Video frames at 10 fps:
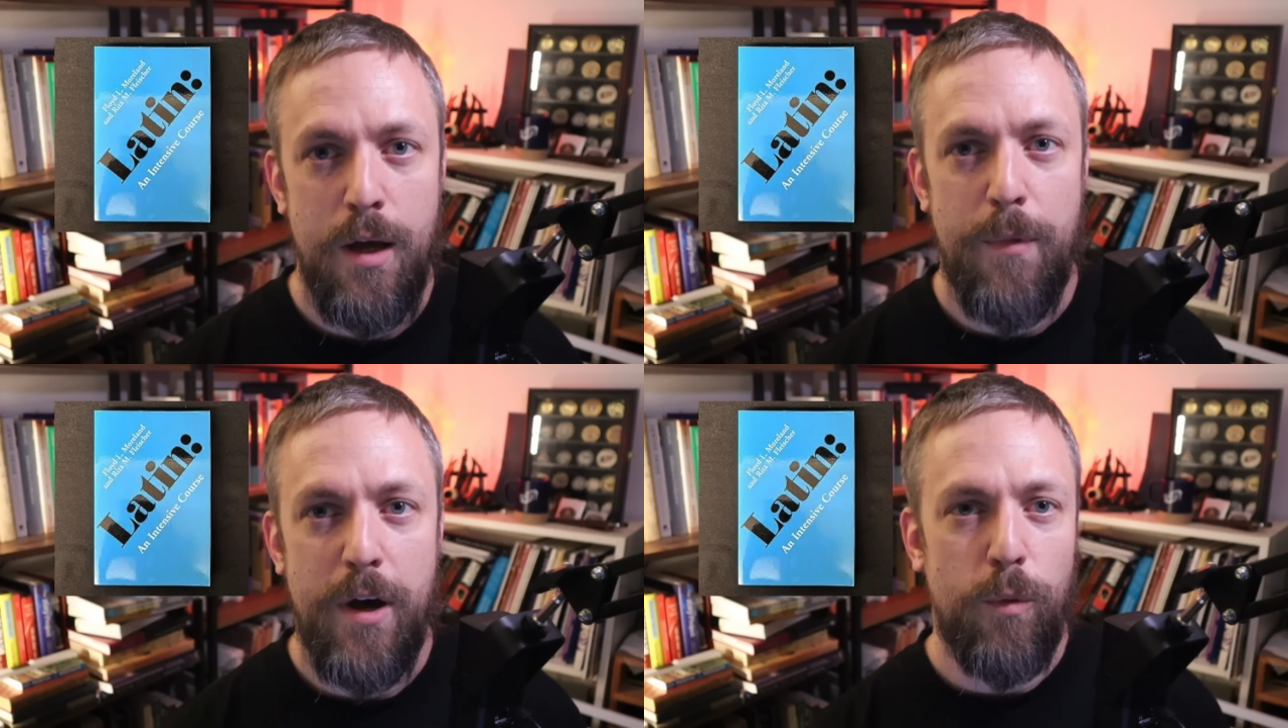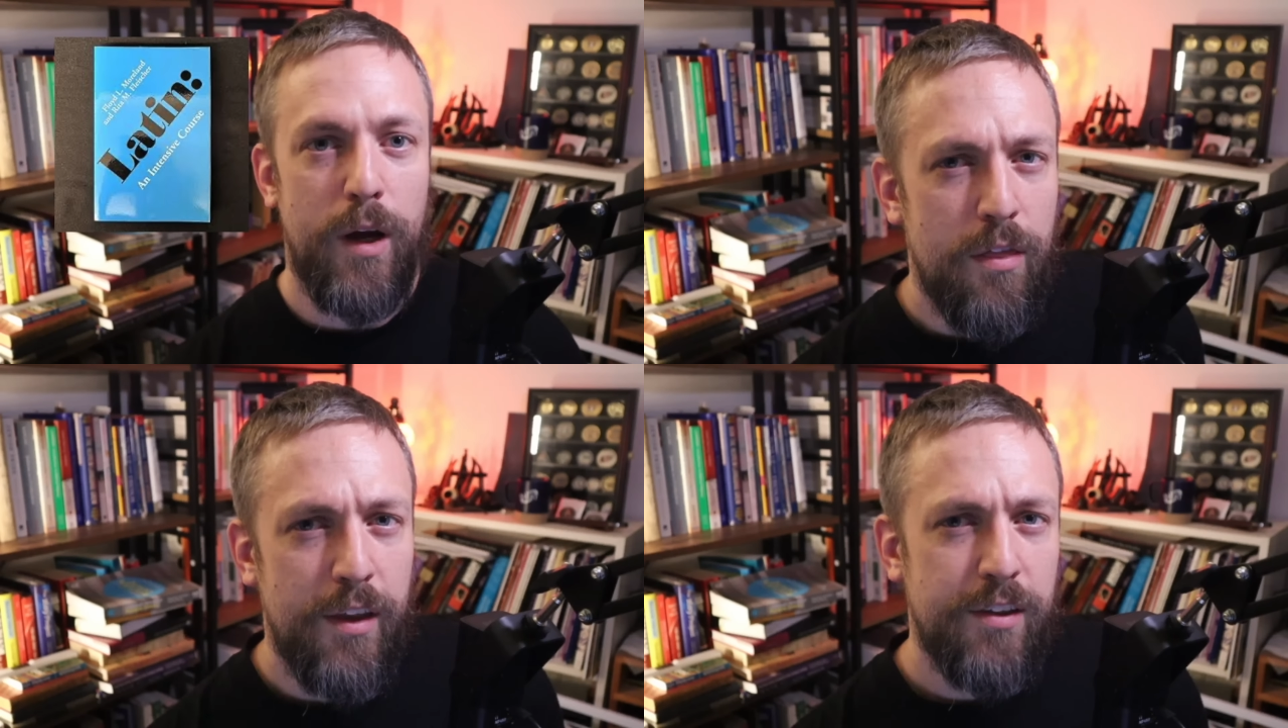By the way,
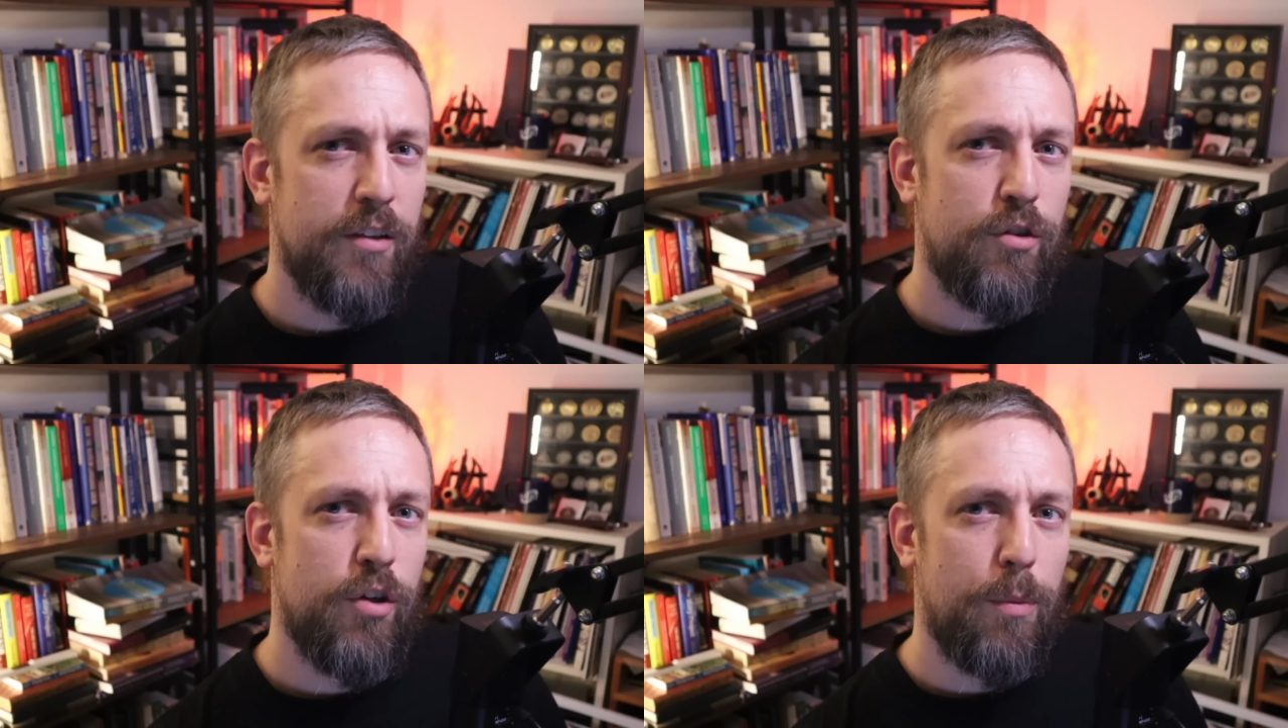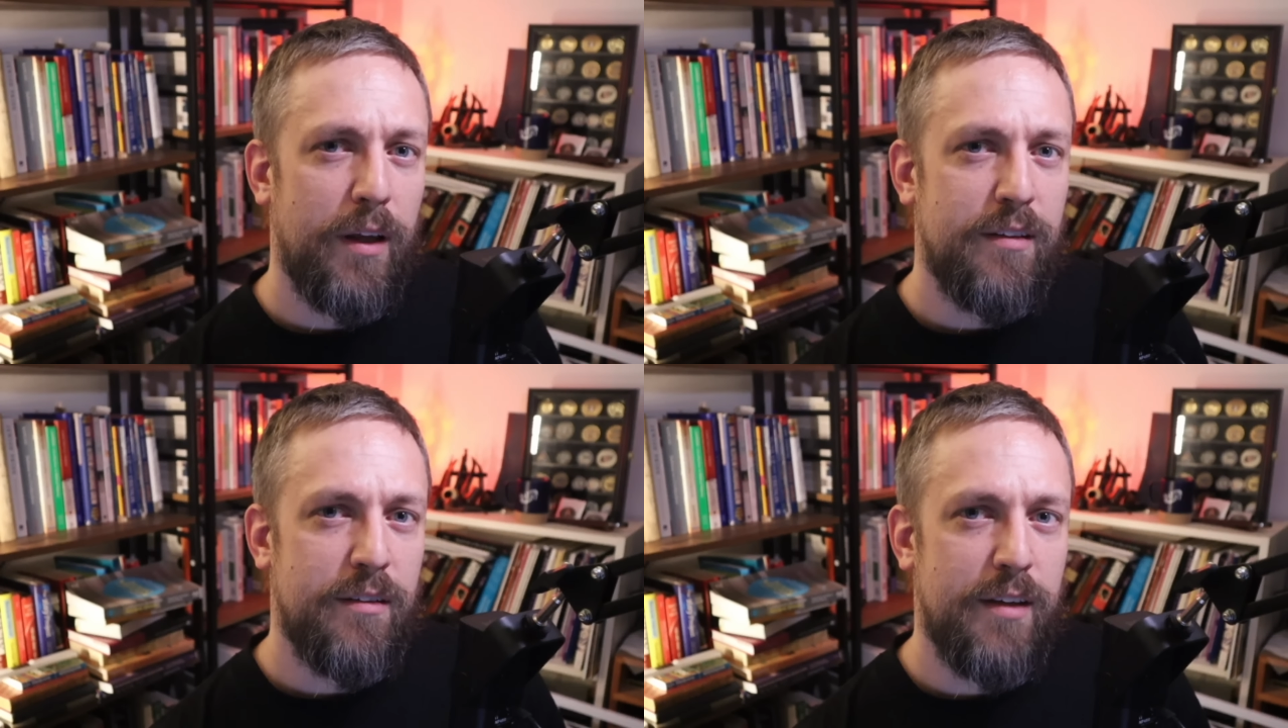this is as good a
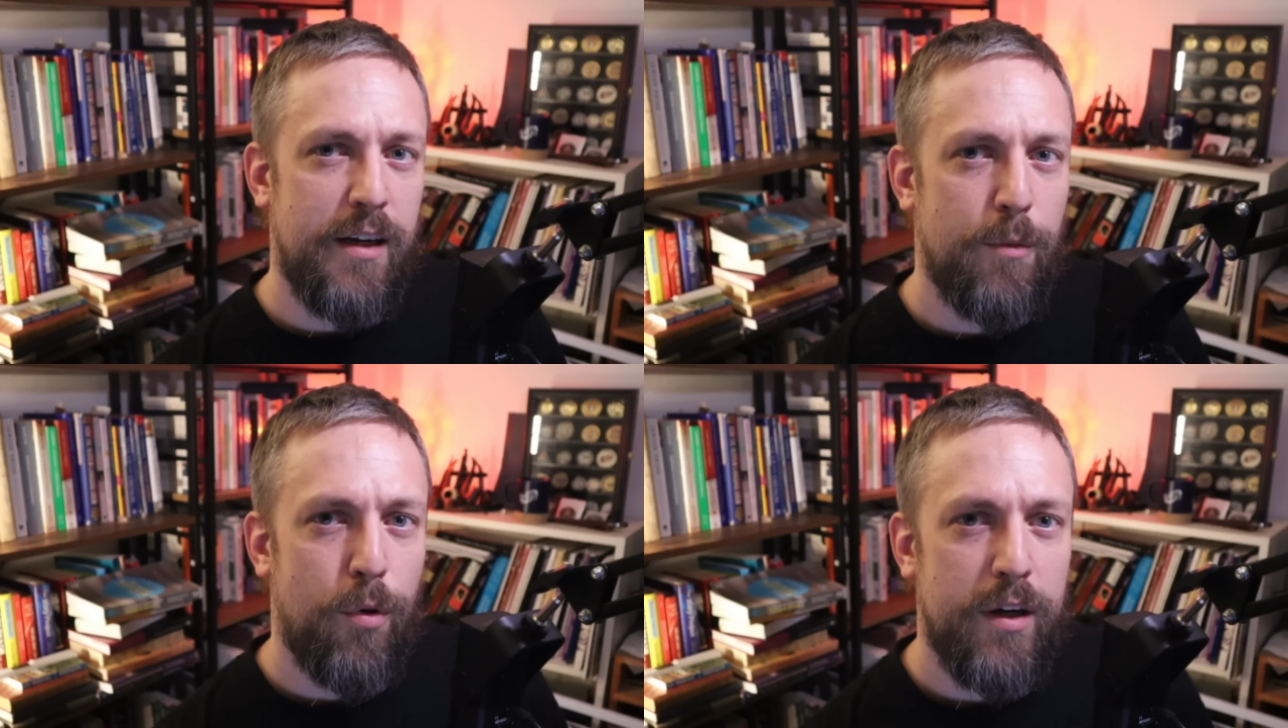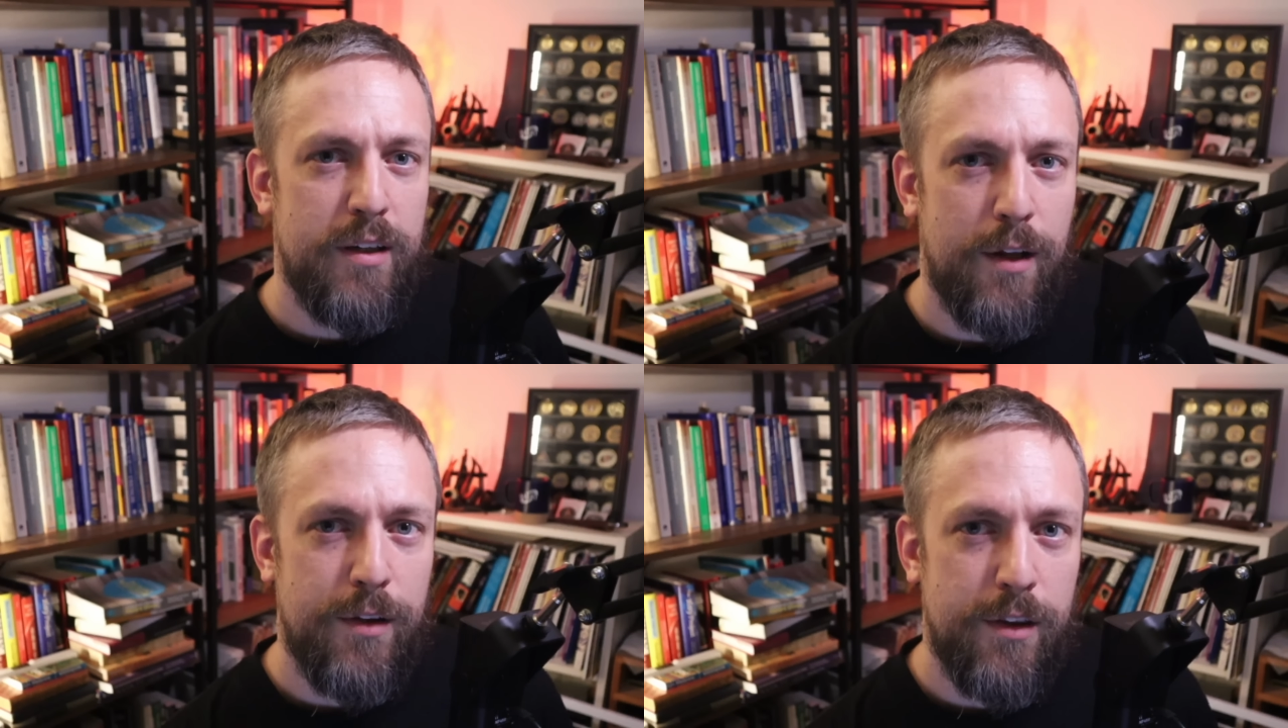place as any to point
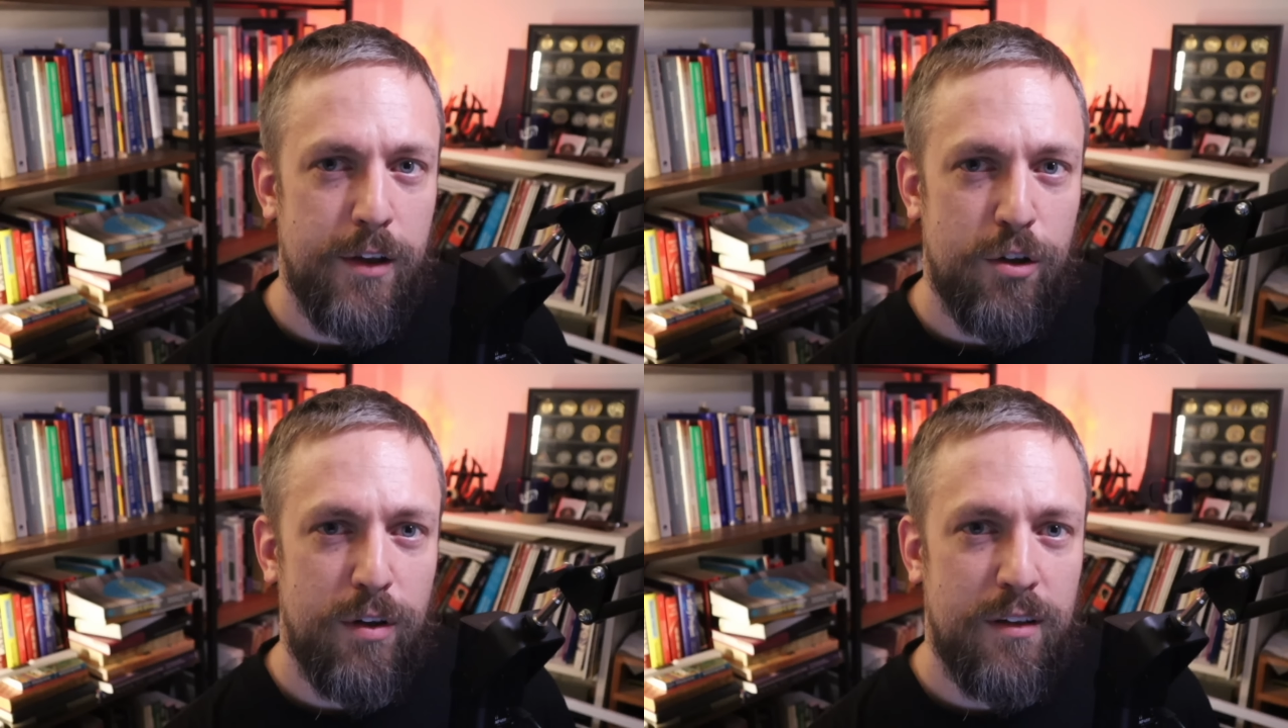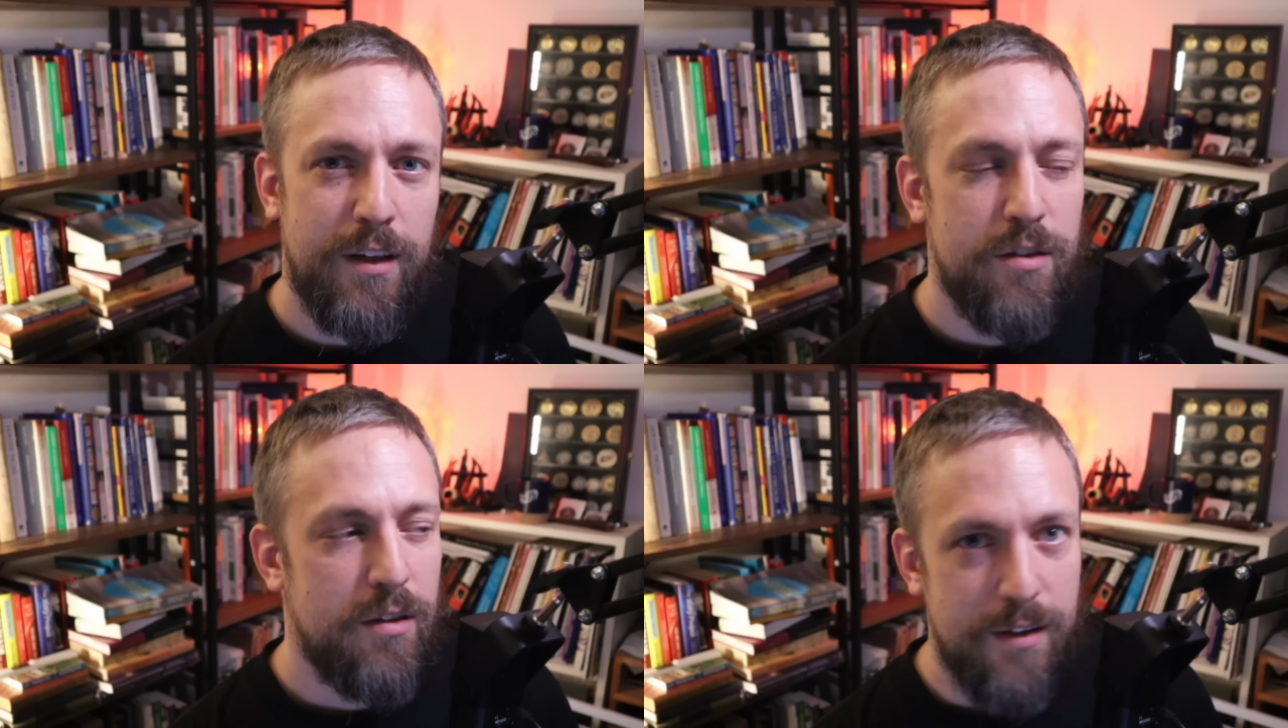out that their
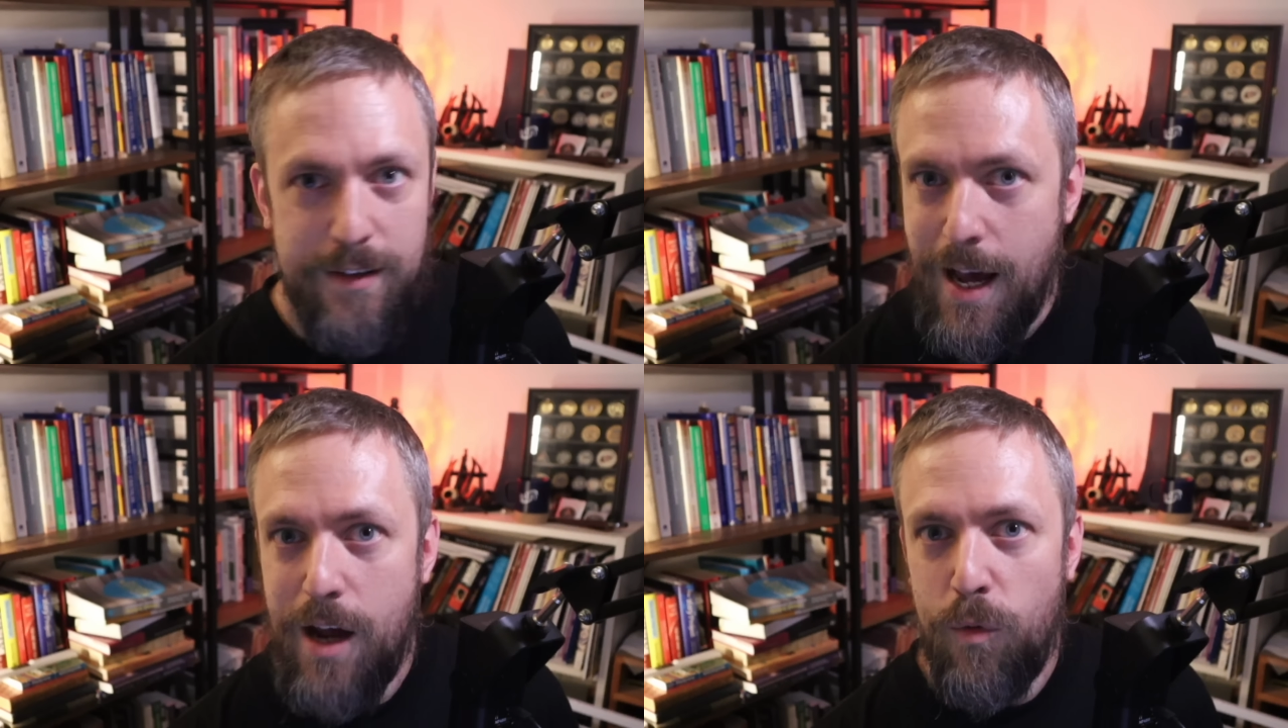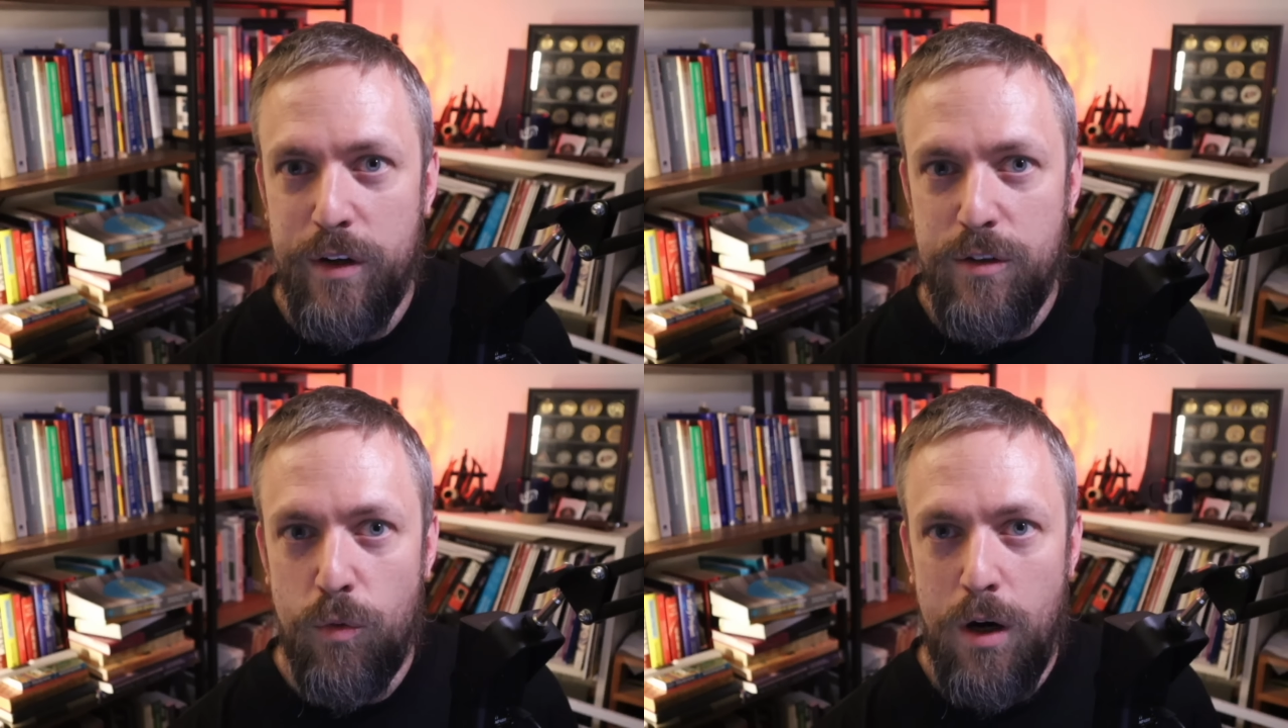translation is not
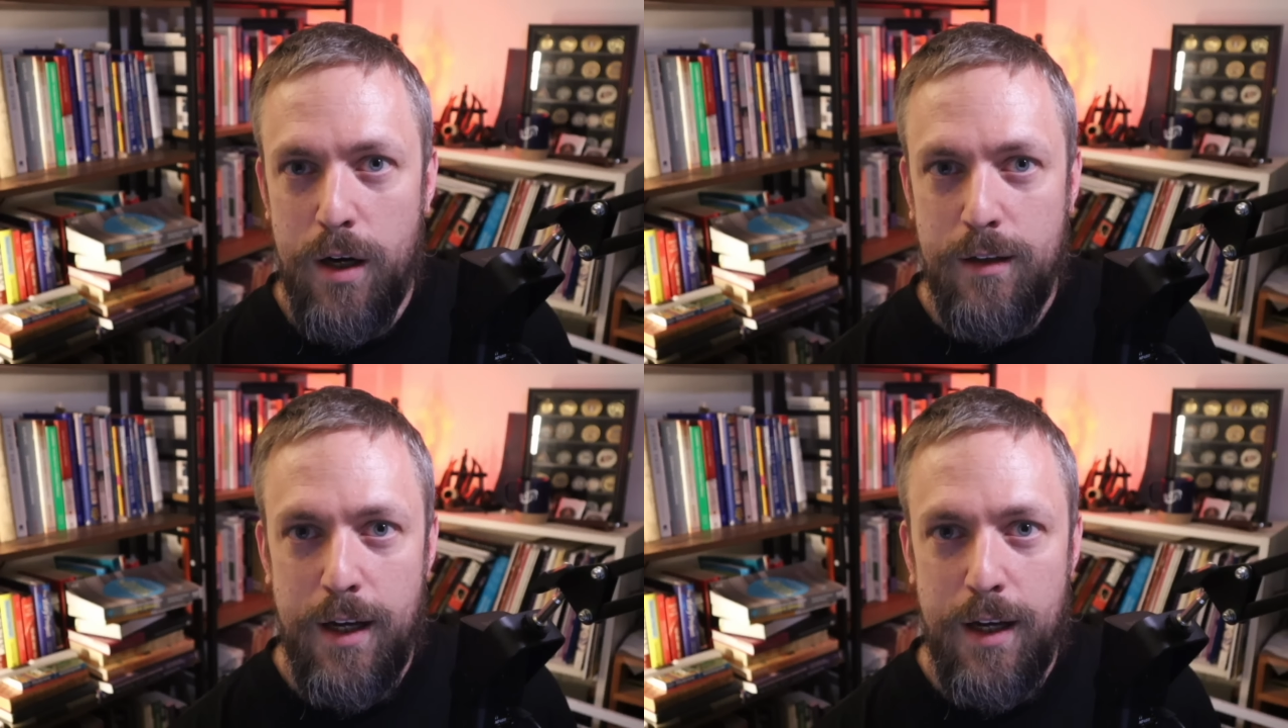one-to-one,